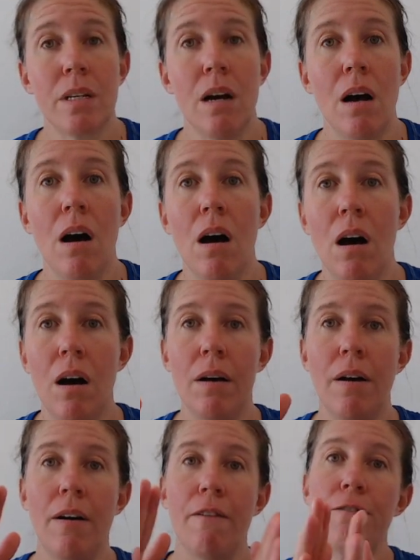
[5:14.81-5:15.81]

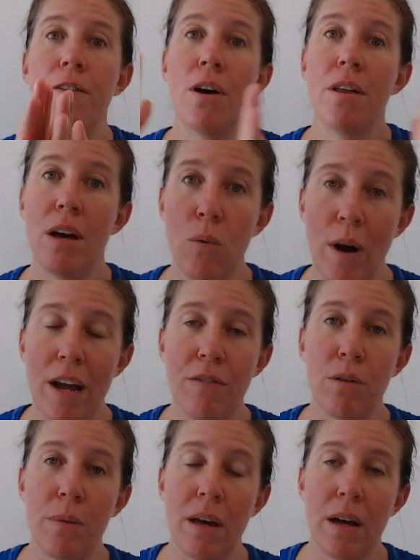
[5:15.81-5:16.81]
are further away
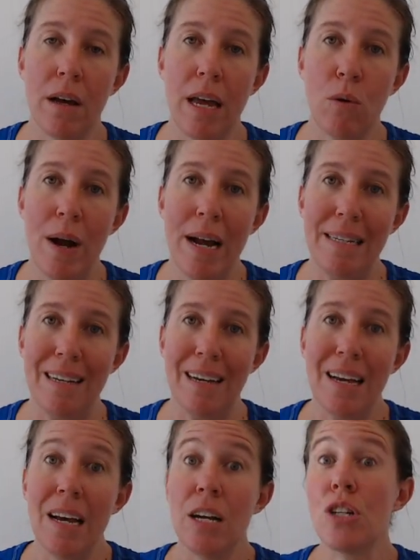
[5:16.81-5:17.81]
from the
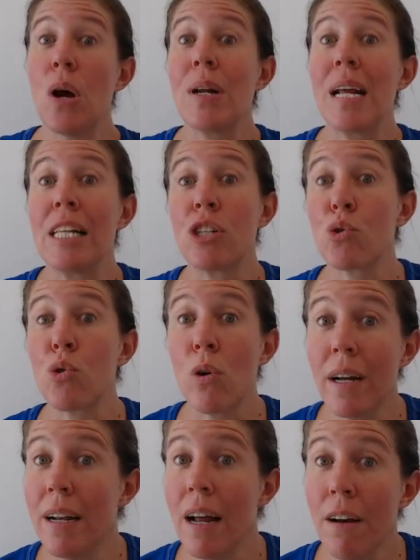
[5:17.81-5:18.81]
equator don't get strong
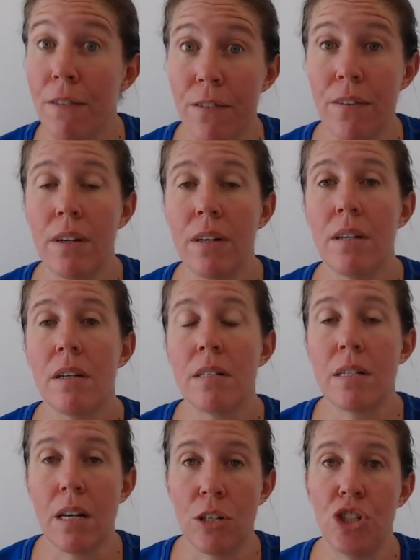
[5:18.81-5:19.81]
enough
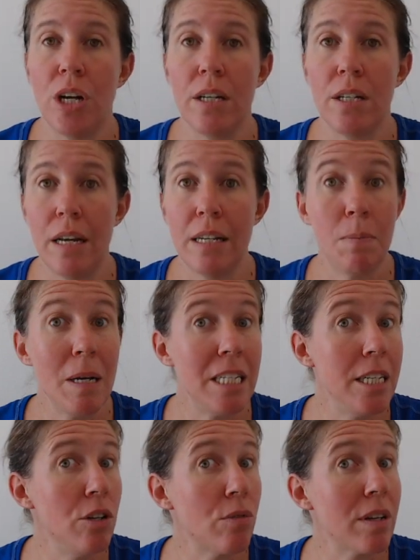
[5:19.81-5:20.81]
sunshine,
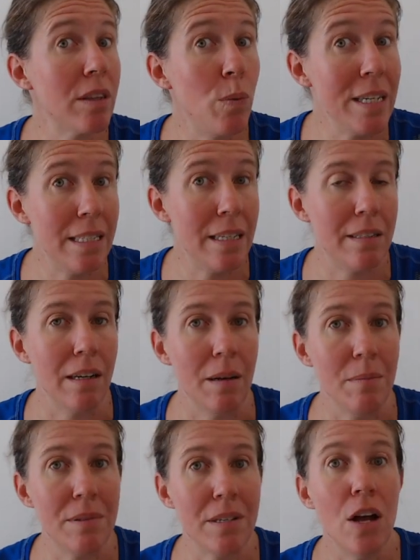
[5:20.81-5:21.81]
especially during the winter
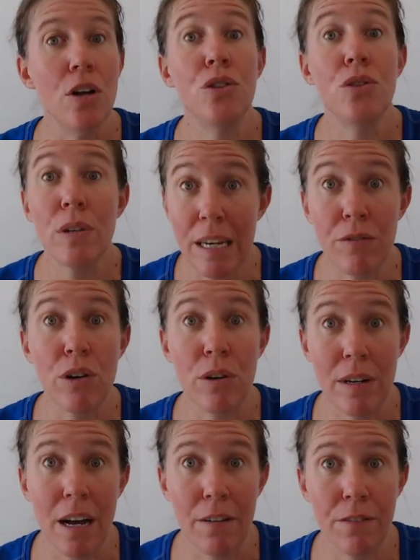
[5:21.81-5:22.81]
times, to give you
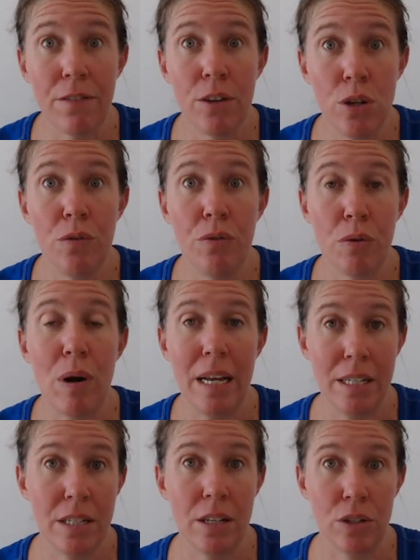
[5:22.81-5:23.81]
enough UV
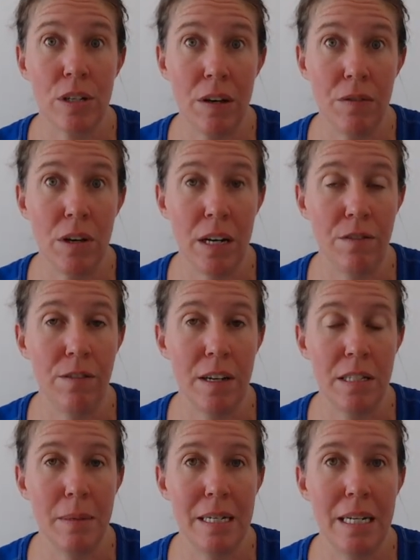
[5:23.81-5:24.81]
rays, to give you enough
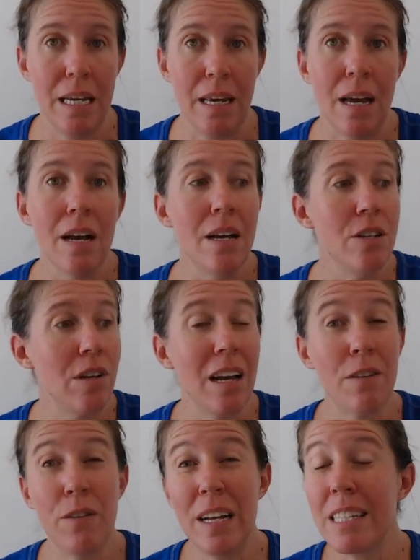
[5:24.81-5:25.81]
vitamin D. So,
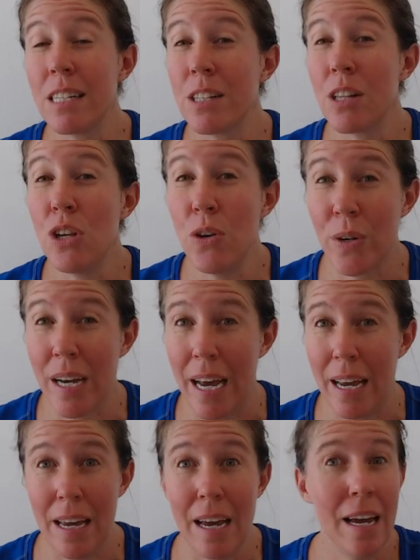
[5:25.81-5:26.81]
like for instance, the
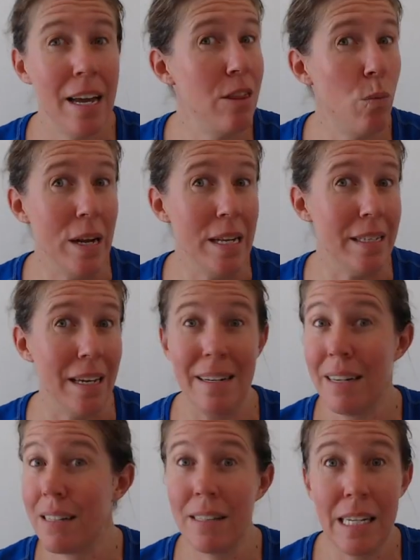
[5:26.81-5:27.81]
UK in the winter
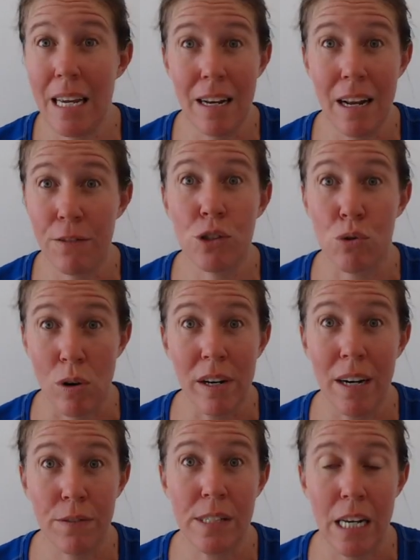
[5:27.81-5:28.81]
doesn't see enough strong
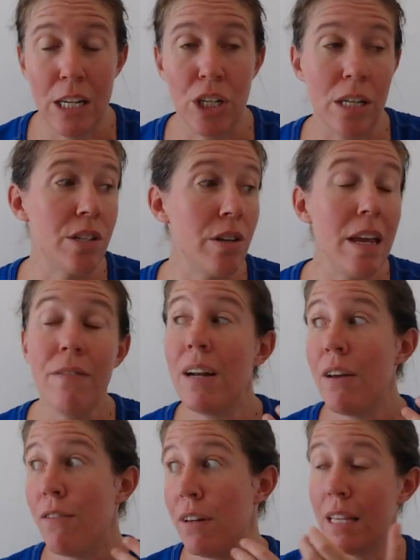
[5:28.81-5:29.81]
enough sunshine. So, even
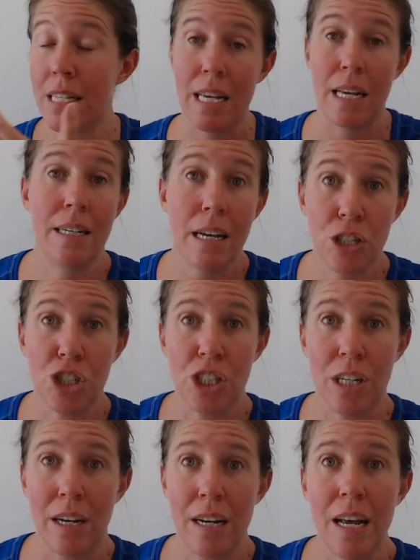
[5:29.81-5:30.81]
if it, the sun does
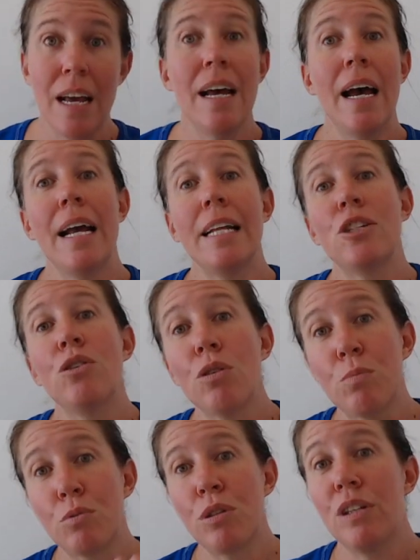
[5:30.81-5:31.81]
shine, it's
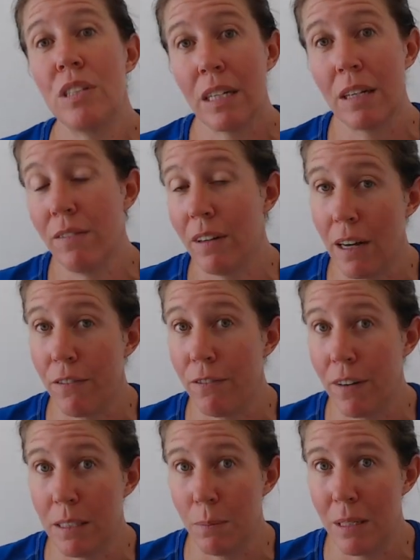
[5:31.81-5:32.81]
not producing enough
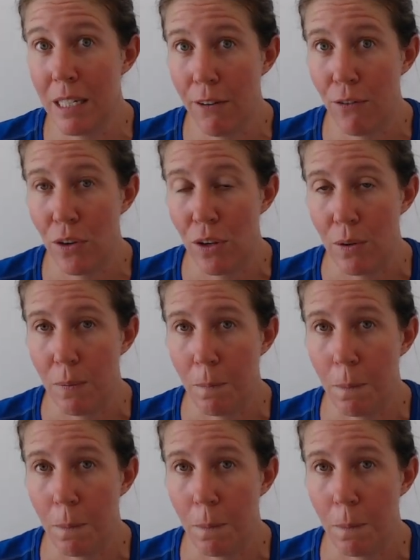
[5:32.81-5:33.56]
vitamin D for you.